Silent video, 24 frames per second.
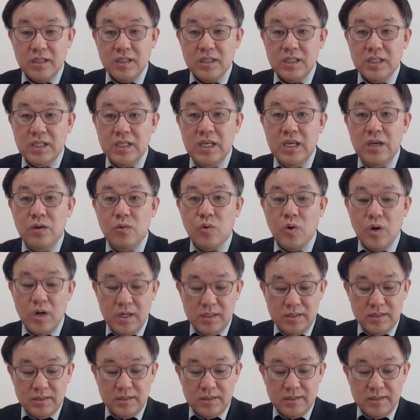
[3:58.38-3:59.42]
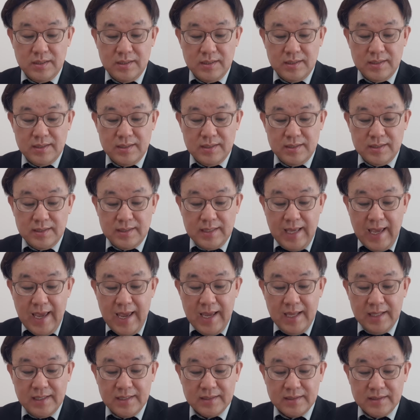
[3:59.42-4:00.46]
He was
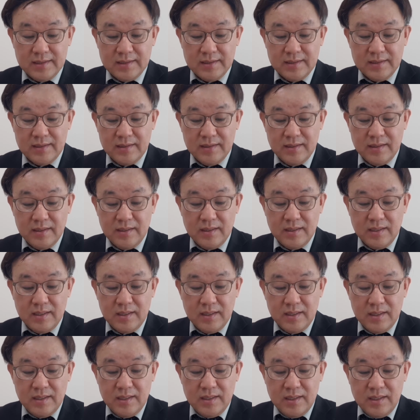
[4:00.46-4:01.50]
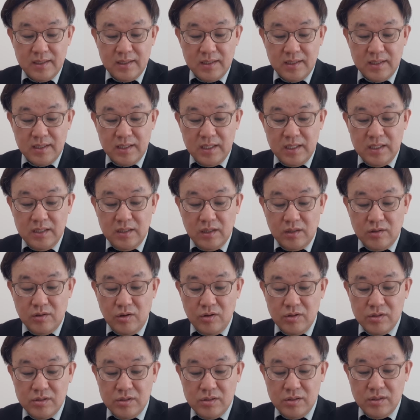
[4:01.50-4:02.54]
dead in the
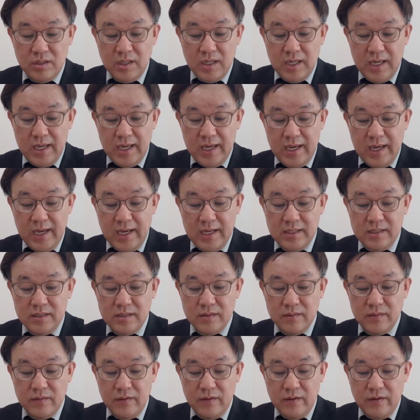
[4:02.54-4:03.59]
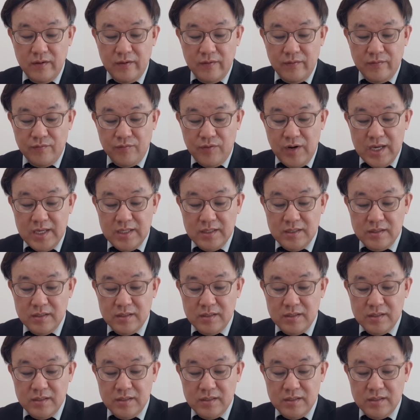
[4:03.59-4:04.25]
cross as brazen